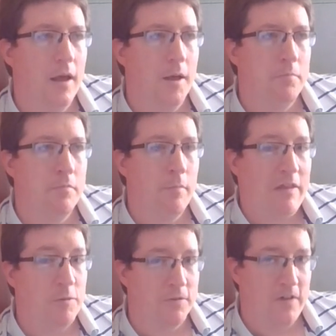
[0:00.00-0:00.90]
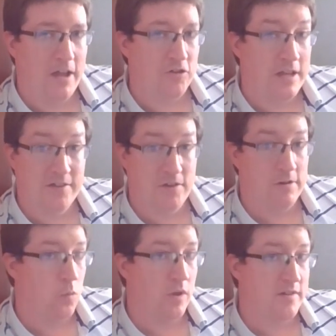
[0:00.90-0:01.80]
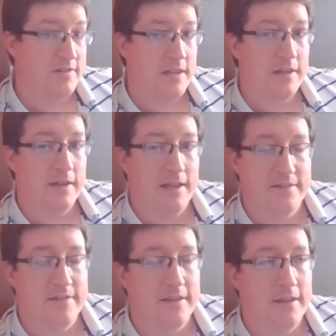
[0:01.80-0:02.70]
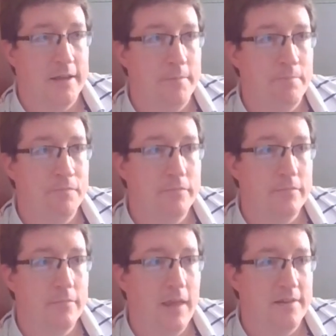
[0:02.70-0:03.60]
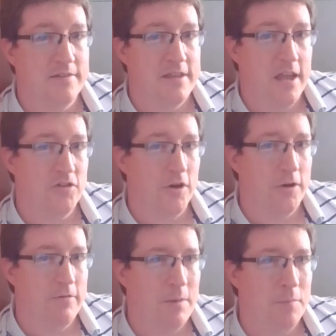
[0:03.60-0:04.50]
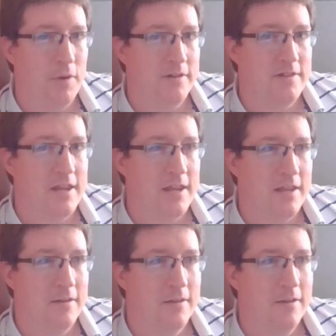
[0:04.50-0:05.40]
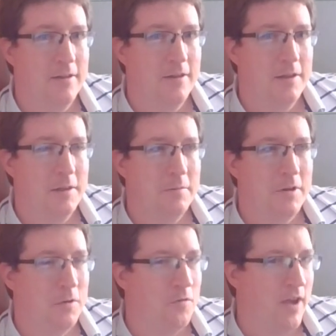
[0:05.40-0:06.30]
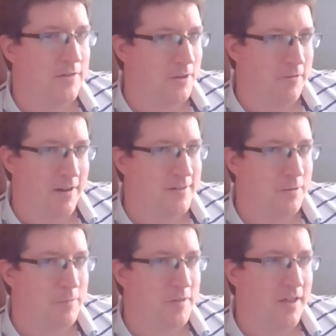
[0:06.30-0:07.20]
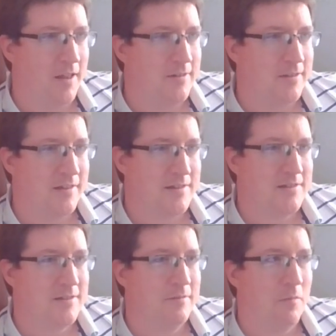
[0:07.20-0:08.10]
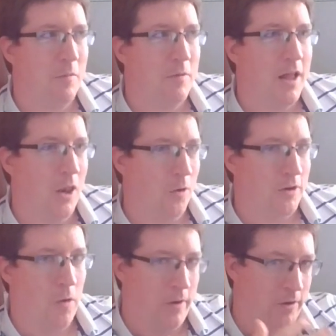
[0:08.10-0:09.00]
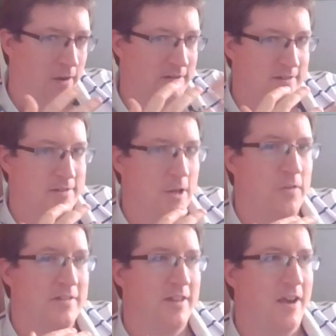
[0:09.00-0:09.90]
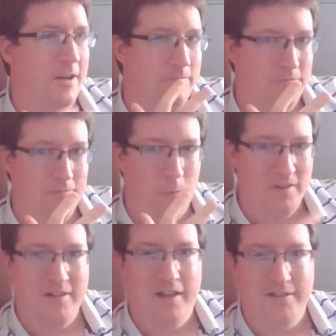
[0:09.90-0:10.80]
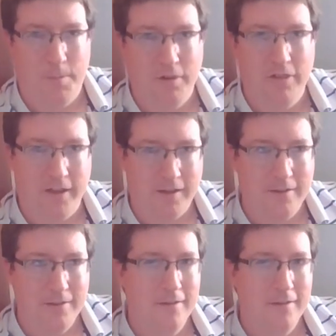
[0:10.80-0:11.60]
Um, Matthew Macfadyen has only one scene as the um, as the HR rep, but he conveys a great deal with that. There's a lot going on under the surface, they're kind of almost like a double thing